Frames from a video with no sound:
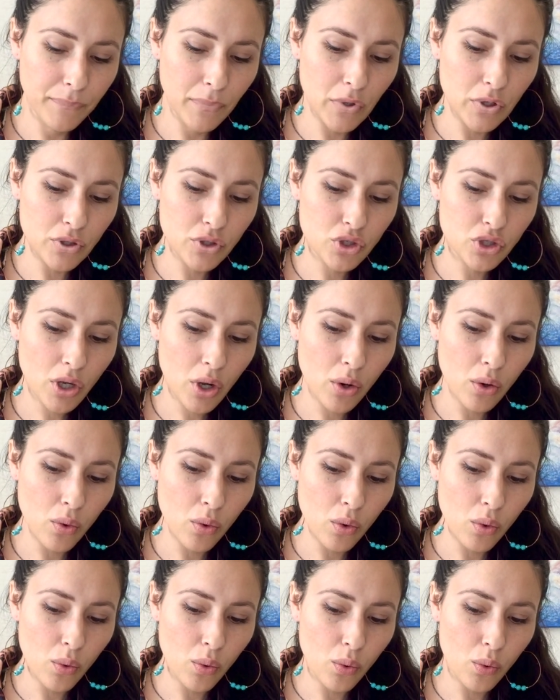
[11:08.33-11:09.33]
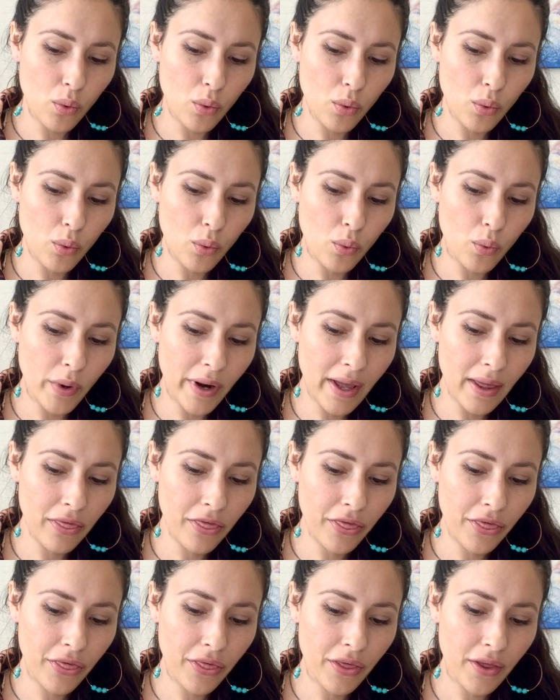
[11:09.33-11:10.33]
So
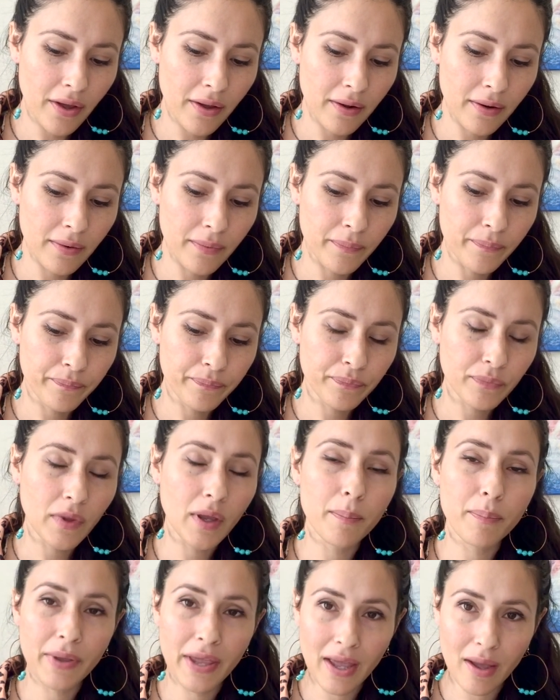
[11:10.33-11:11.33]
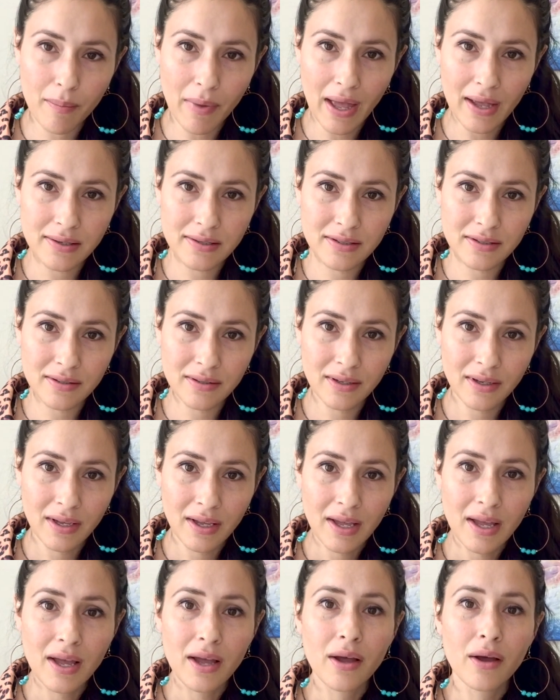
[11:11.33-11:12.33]
with PMS,
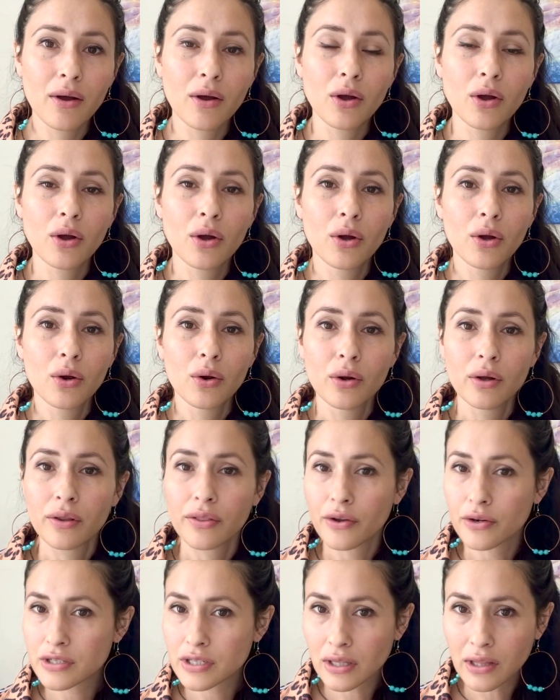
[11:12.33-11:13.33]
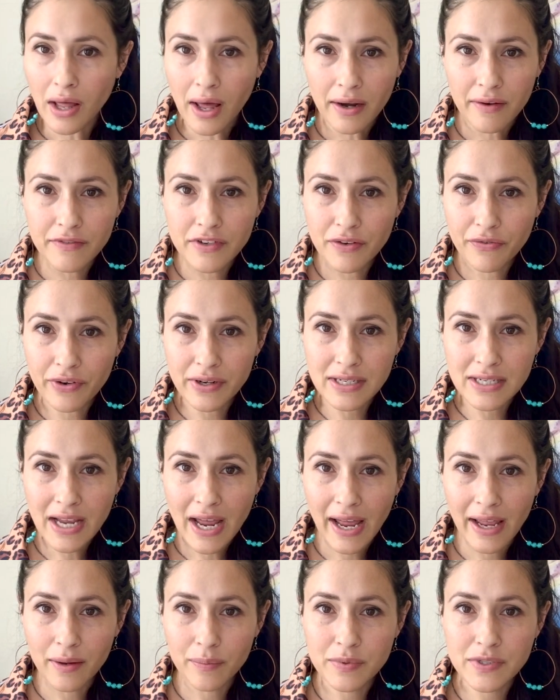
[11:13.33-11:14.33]
there's a lot of different
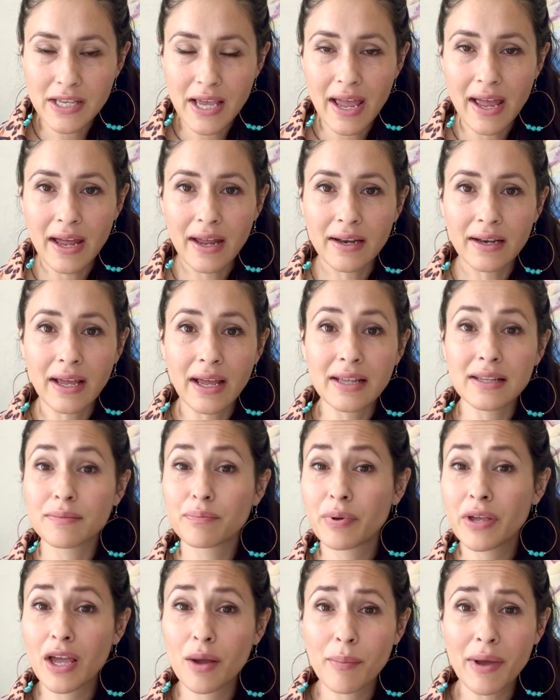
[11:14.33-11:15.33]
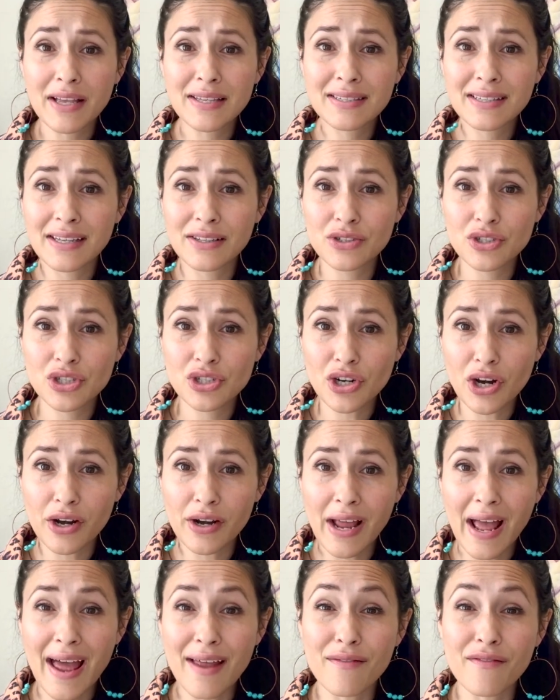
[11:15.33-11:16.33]
types, and PMS can start
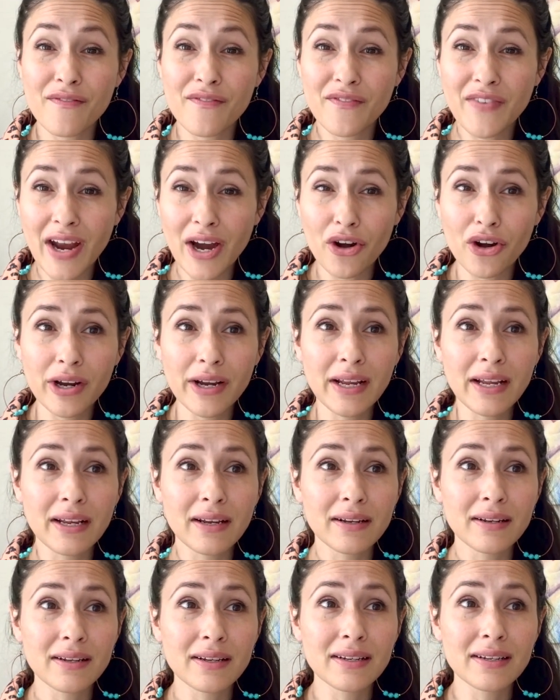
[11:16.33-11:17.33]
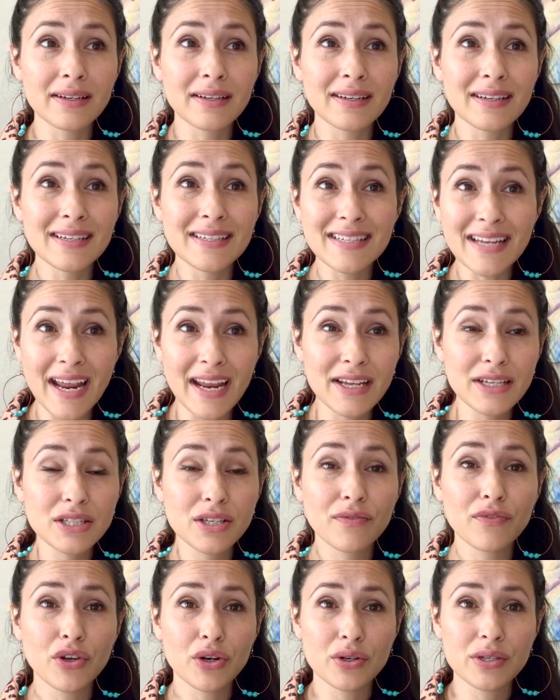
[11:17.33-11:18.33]
at varying days
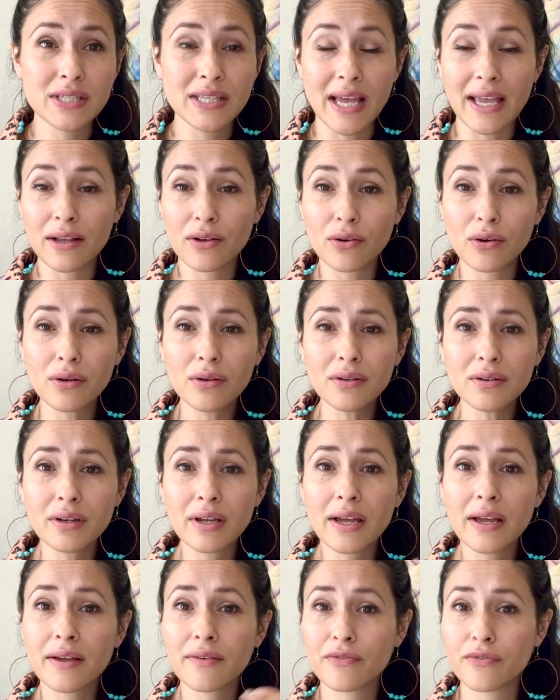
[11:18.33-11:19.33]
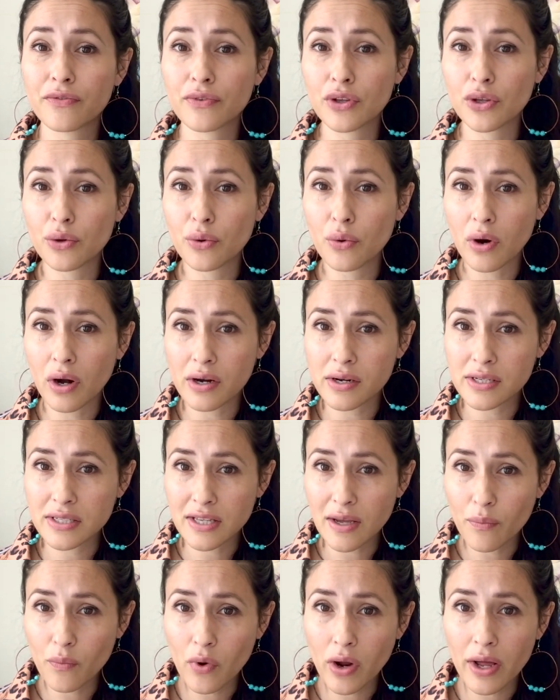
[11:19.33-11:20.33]
of your cycle. If you are
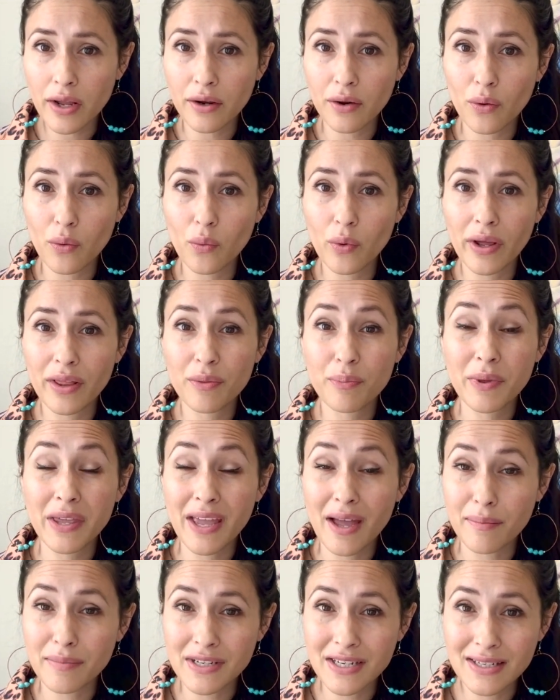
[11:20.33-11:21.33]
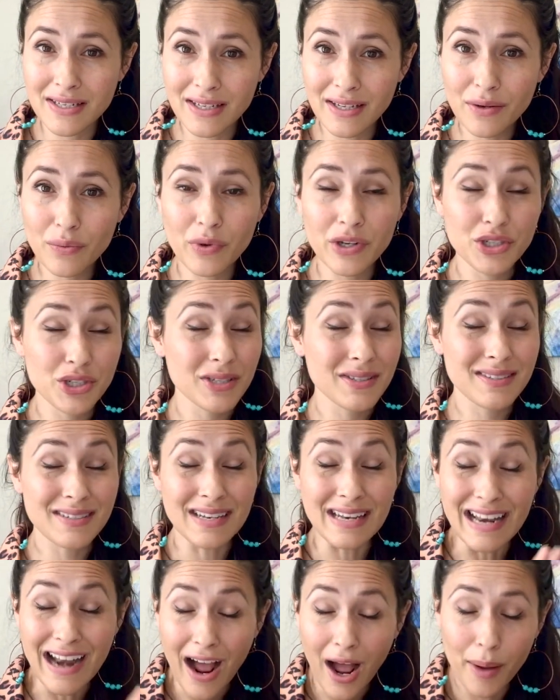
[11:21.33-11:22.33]
someone with PMDD, which is
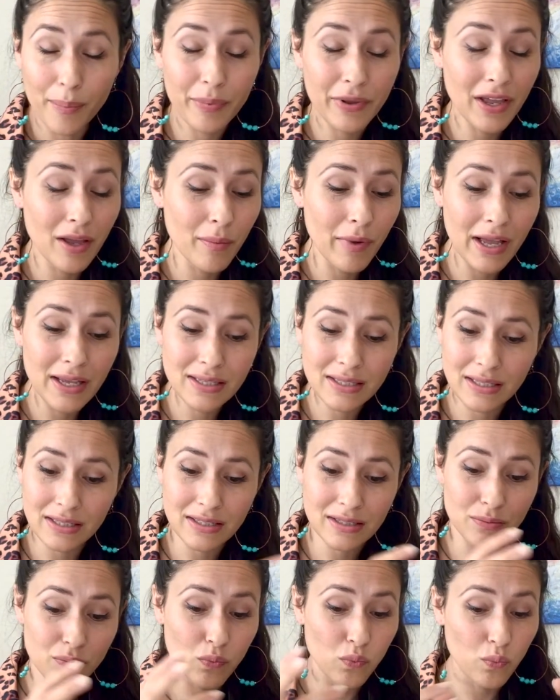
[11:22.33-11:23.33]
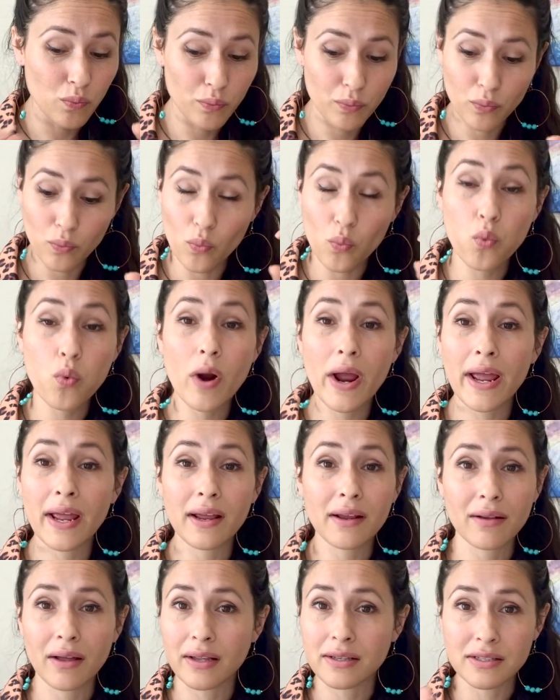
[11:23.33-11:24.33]
not PMS,
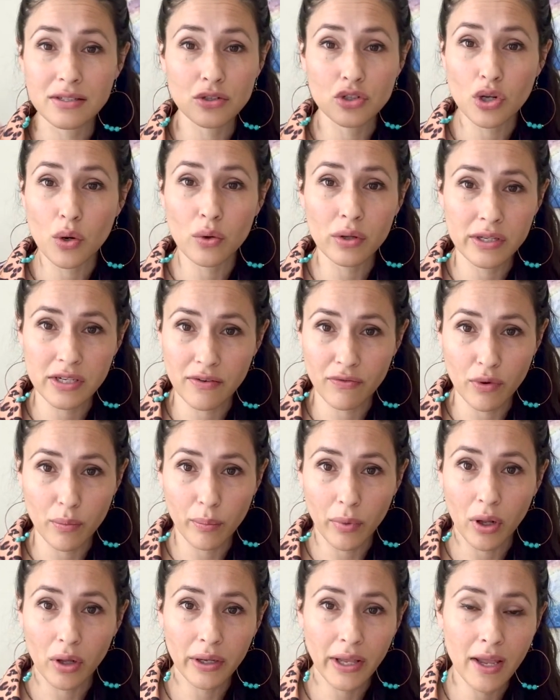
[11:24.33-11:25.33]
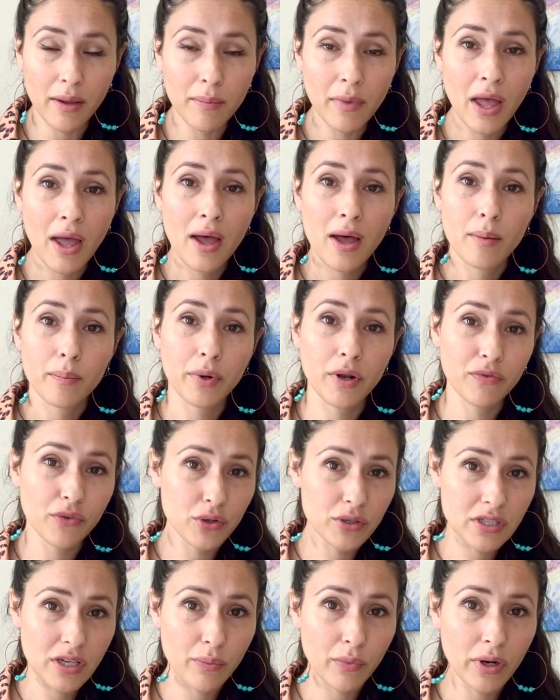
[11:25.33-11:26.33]
it's a totally different ballgame. But if you're
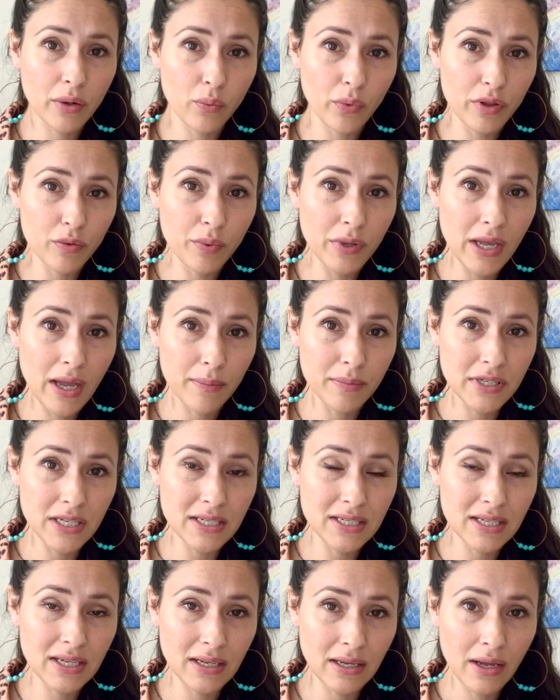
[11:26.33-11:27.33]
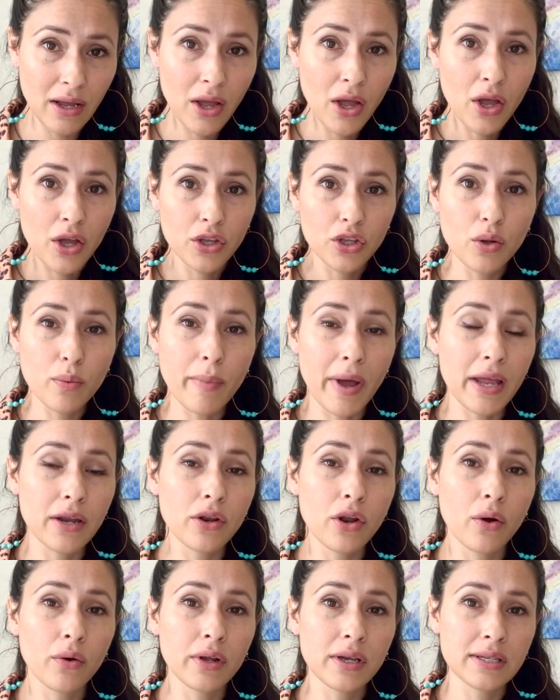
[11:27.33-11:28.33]
someone with PMDD, you might
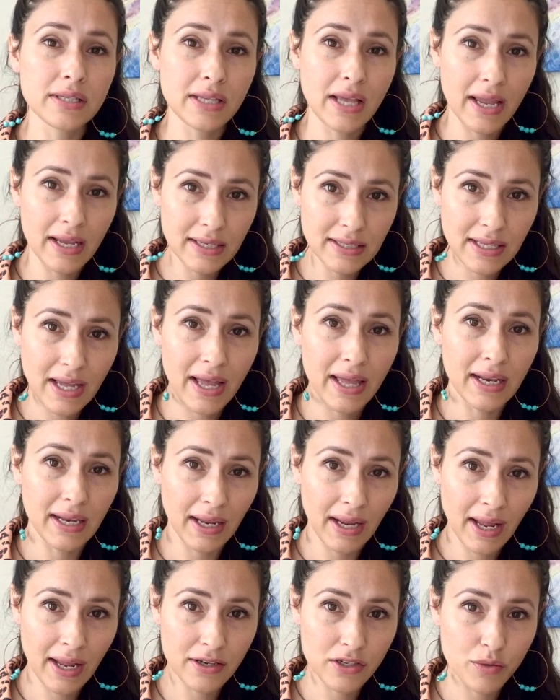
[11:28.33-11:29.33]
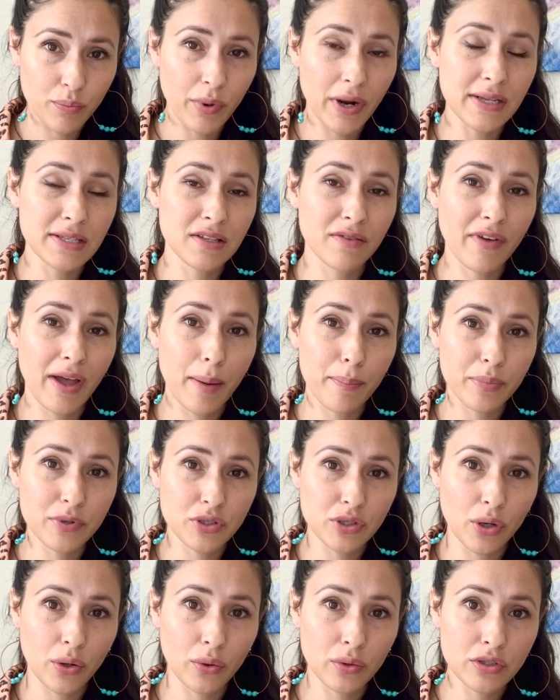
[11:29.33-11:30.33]
notice anxiety and depressive
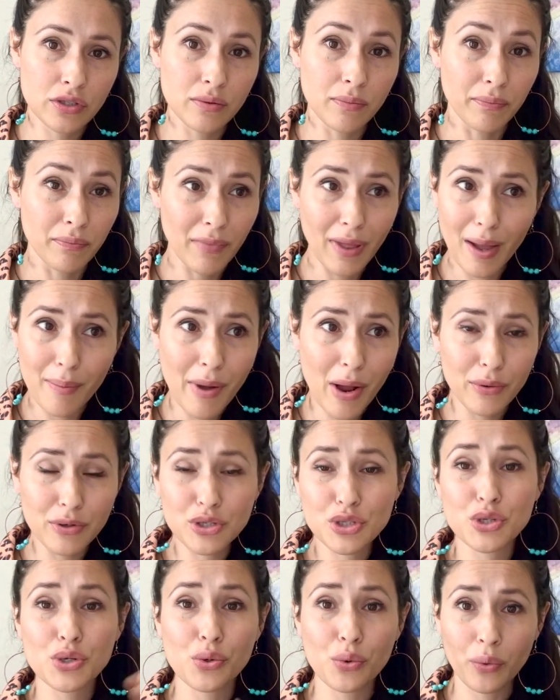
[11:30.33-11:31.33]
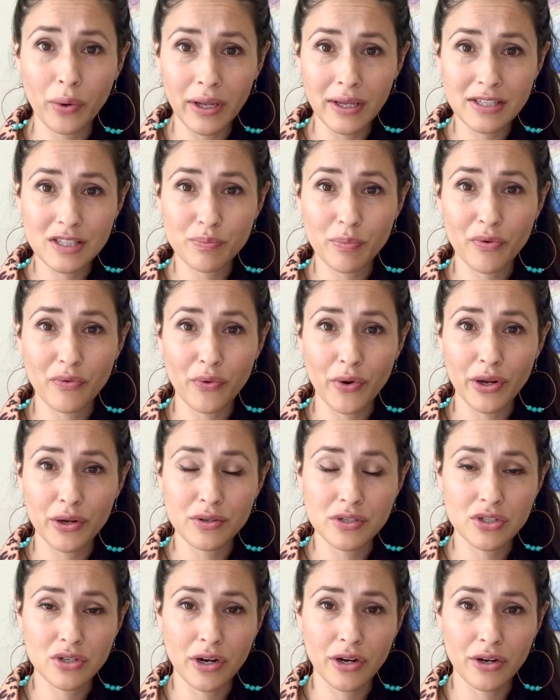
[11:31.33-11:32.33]
episodes about 2 weeks before you
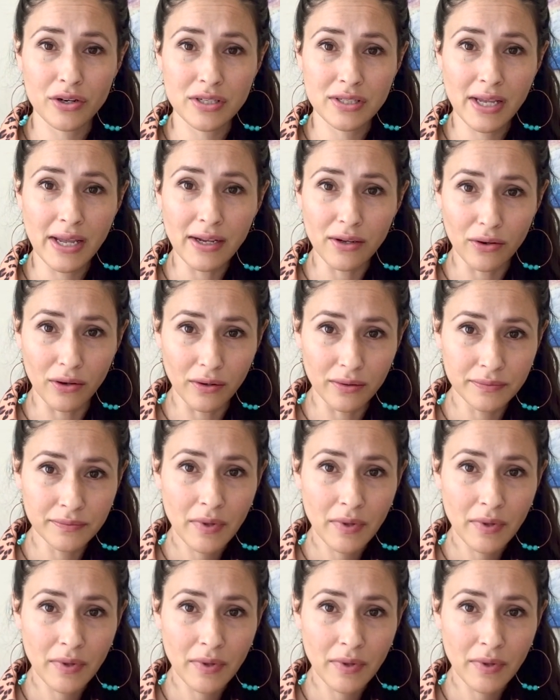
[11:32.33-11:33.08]
start your cycle.